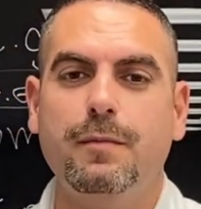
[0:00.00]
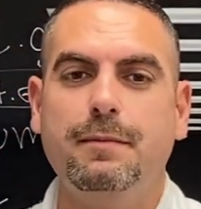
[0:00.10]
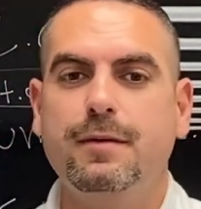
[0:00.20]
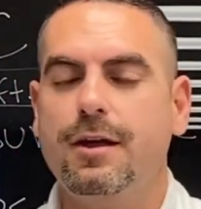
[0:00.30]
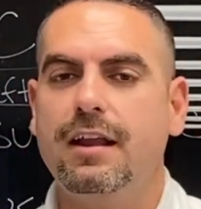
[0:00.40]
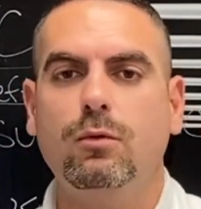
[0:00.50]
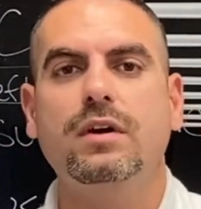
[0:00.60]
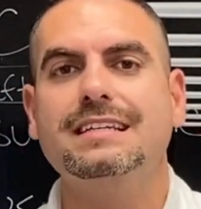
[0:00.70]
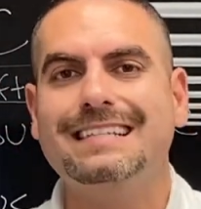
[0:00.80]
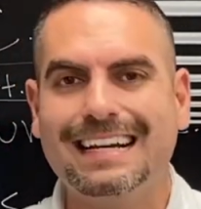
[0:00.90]
Maybe you're like,
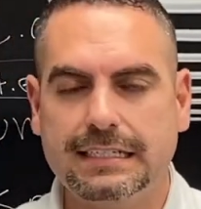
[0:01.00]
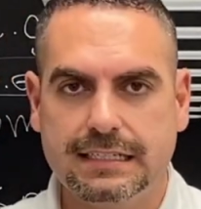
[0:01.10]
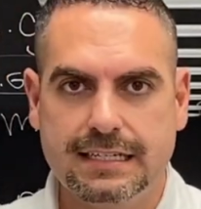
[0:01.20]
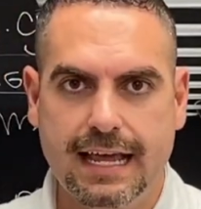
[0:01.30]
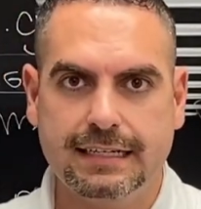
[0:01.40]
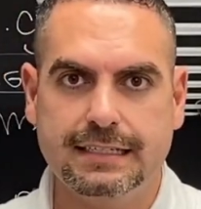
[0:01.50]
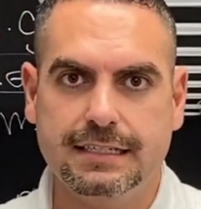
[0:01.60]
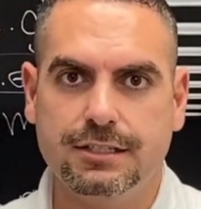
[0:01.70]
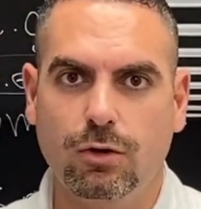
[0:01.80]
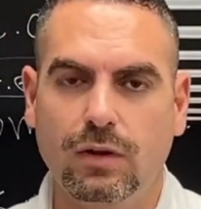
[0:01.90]
what is Lexis Nexis?
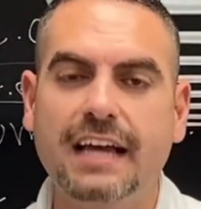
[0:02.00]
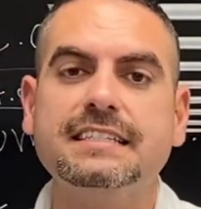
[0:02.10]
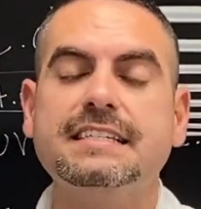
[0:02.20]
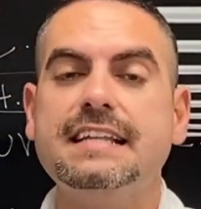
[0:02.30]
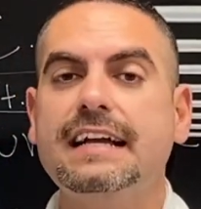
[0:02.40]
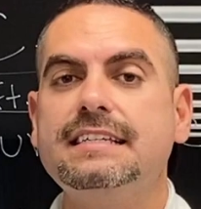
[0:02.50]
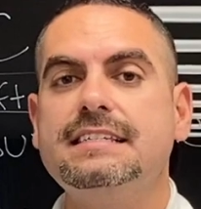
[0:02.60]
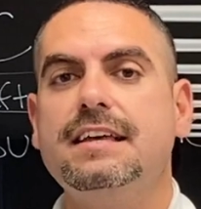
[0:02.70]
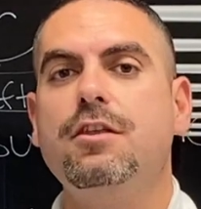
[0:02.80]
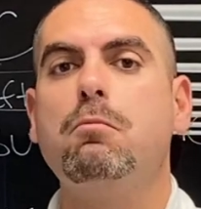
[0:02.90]
So Lexis
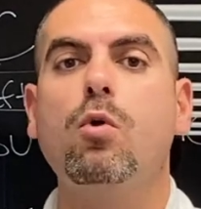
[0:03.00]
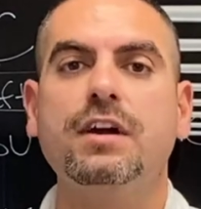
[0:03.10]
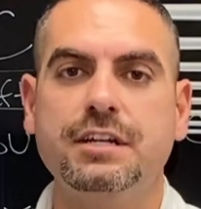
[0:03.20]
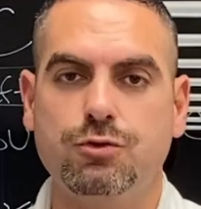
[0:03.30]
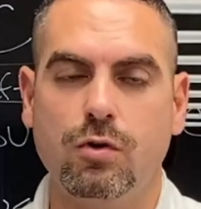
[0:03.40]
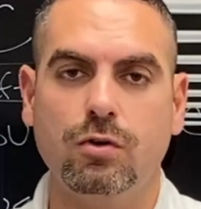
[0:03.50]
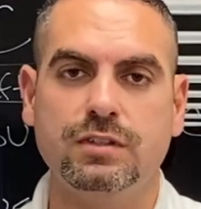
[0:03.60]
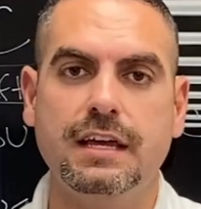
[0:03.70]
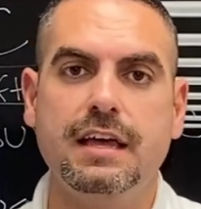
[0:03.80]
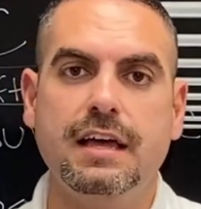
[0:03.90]
Nexis in the mortgage world,